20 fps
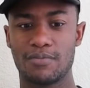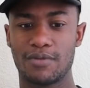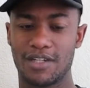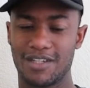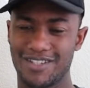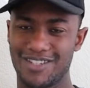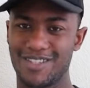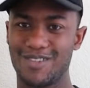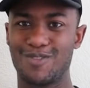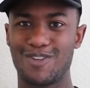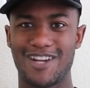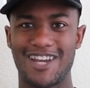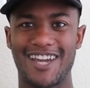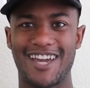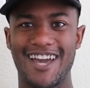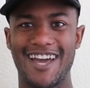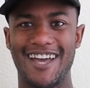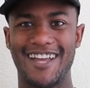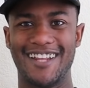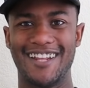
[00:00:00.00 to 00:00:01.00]
but it's the one I
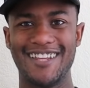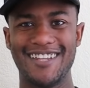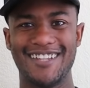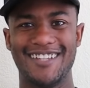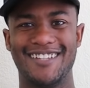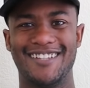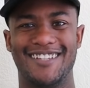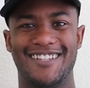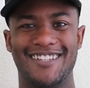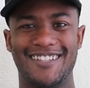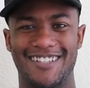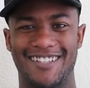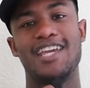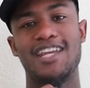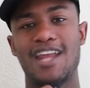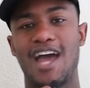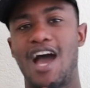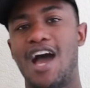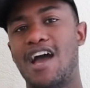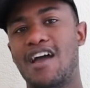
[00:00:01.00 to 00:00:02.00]
got.
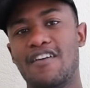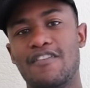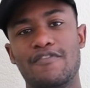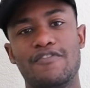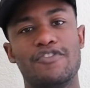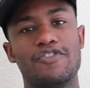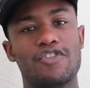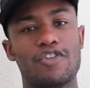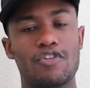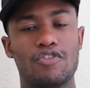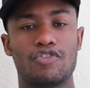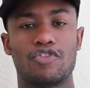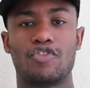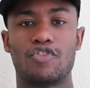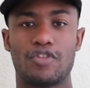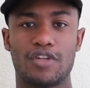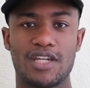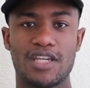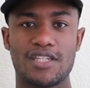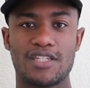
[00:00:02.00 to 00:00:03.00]
And I've shown
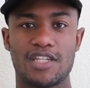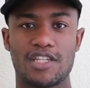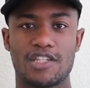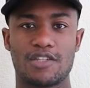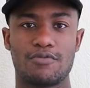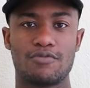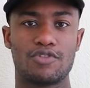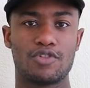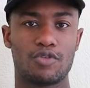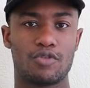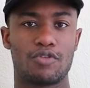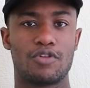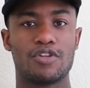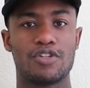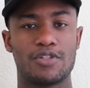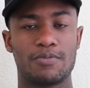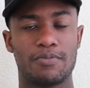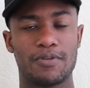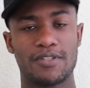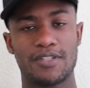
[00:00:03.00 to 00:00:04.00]
criticism
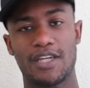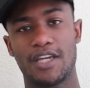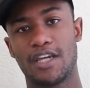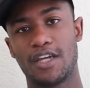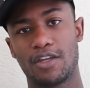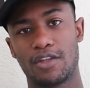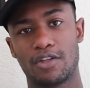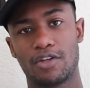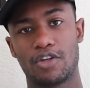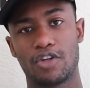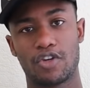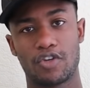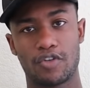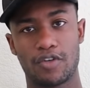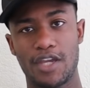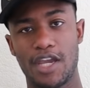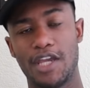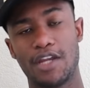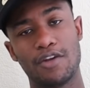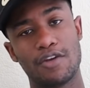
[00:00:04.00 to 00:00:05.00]
towards particular
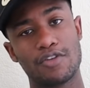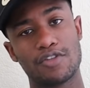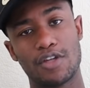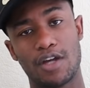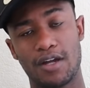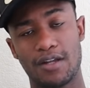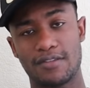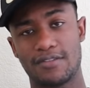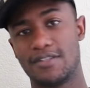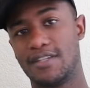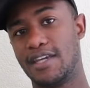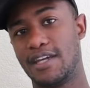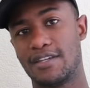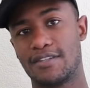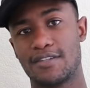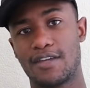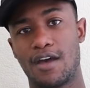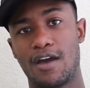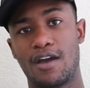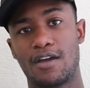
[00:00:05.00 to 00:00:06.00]
creators on
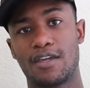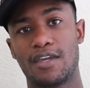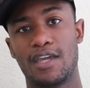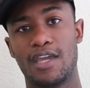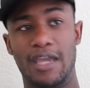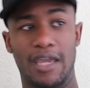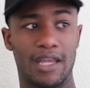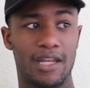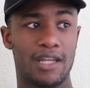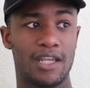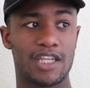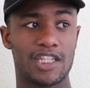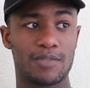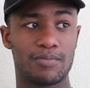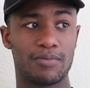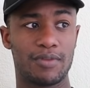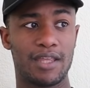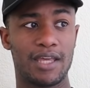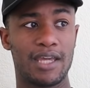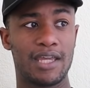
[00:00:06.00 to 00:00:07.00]
TikTok and
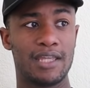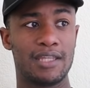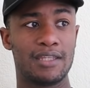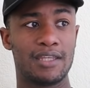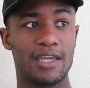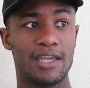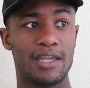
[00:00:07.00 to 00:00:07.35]
explained